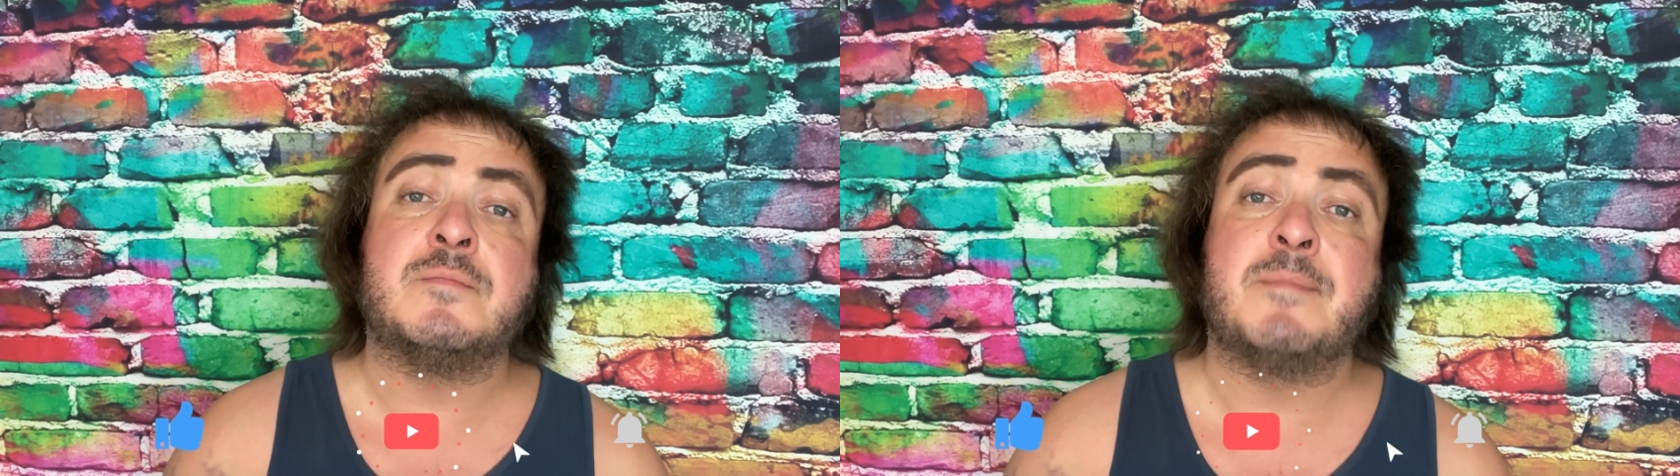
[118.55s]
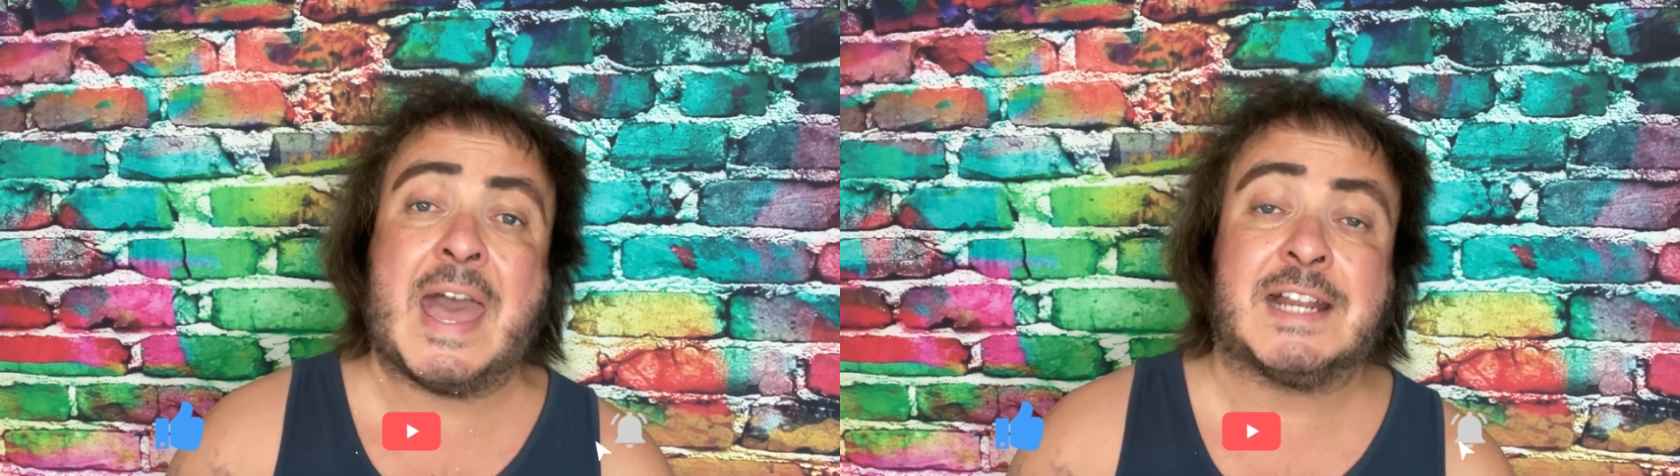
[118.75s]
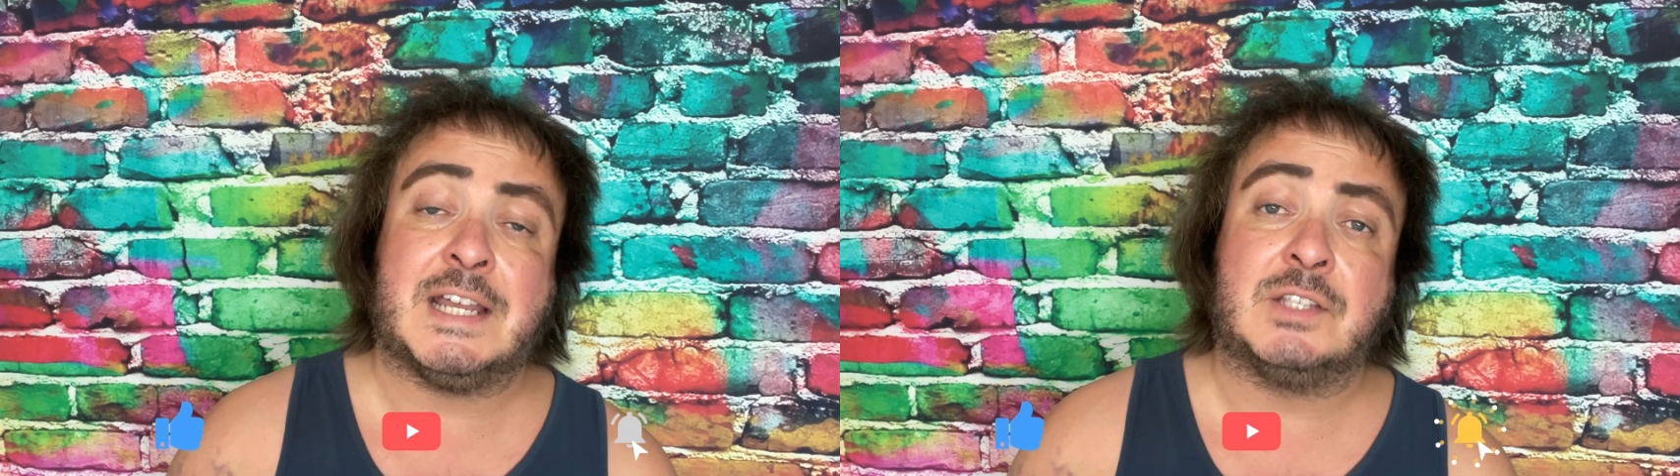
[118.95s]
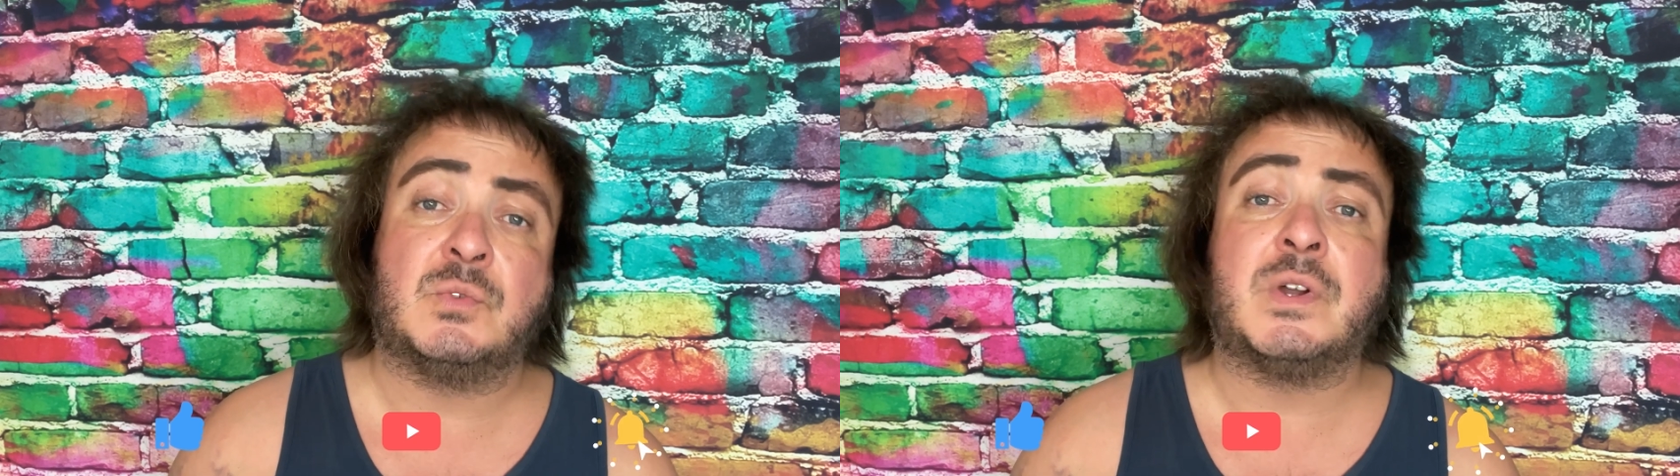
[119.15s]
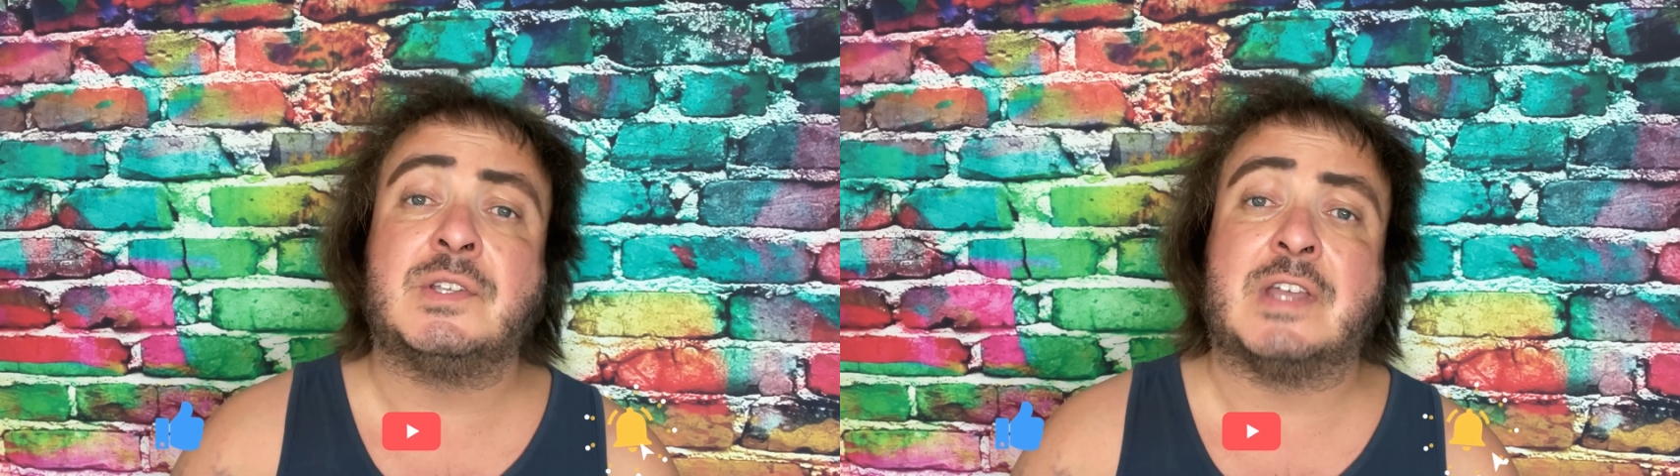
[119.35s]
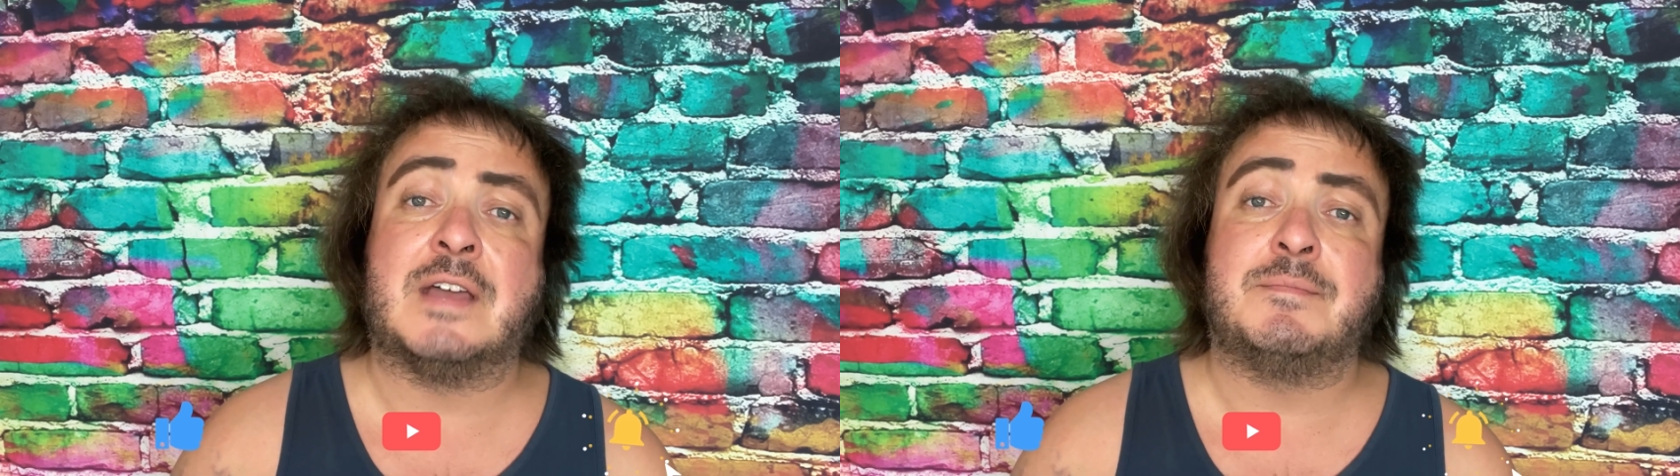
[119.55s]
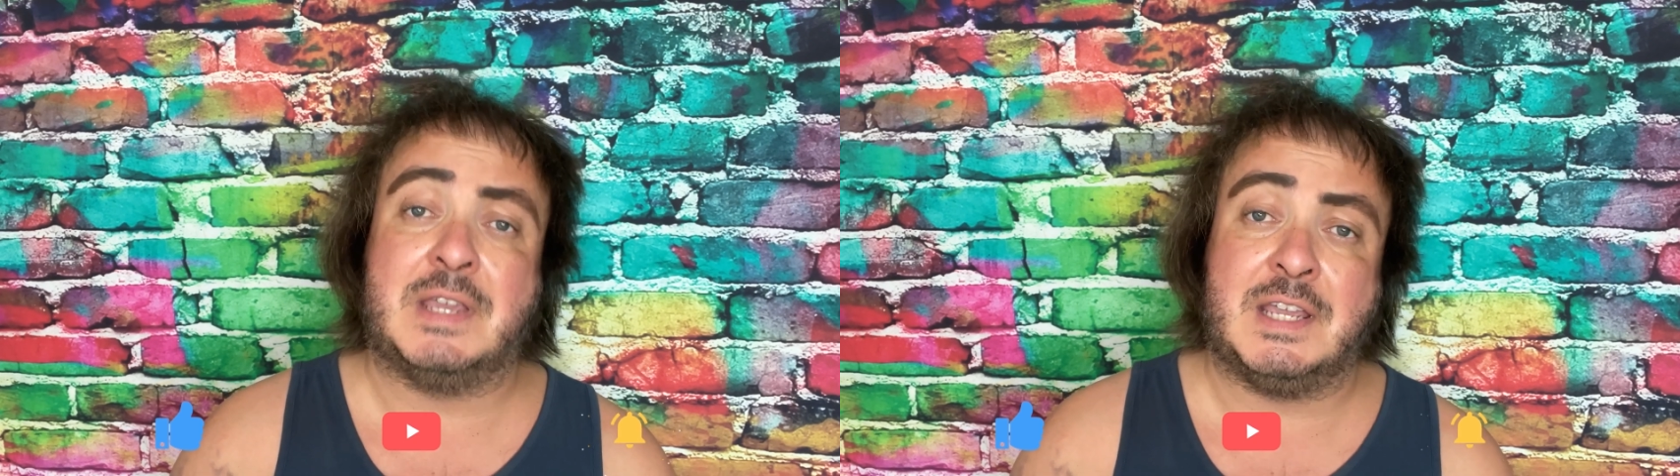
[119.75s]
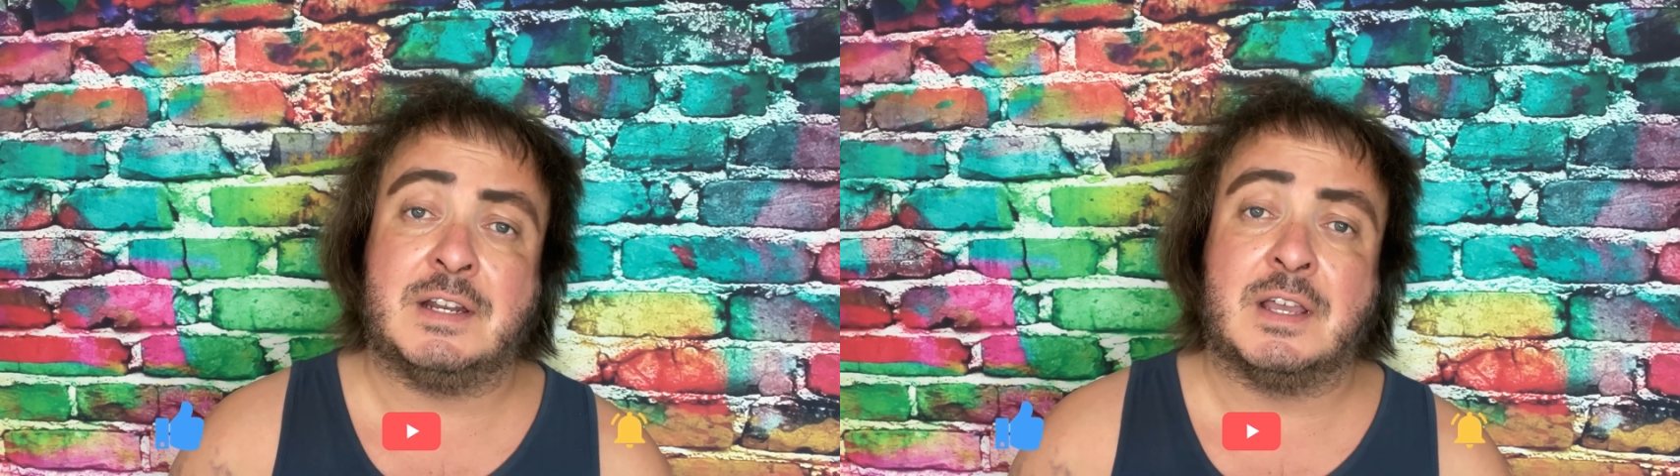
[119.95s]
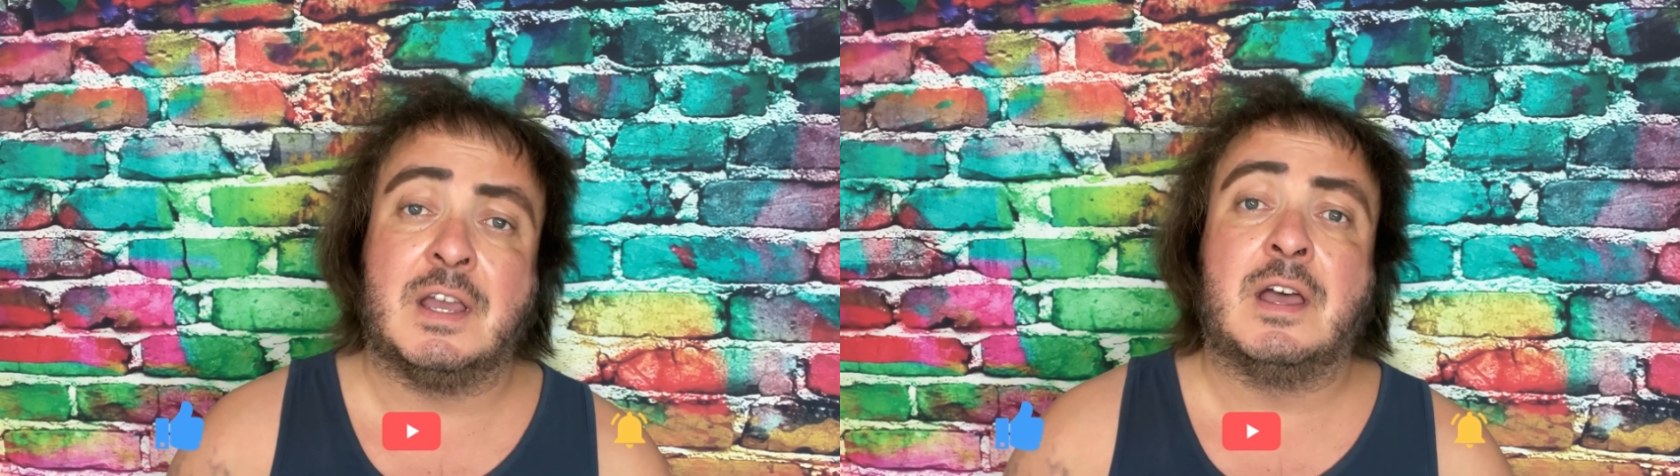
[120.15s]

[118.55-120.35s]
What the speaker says: magnets. What does that mean?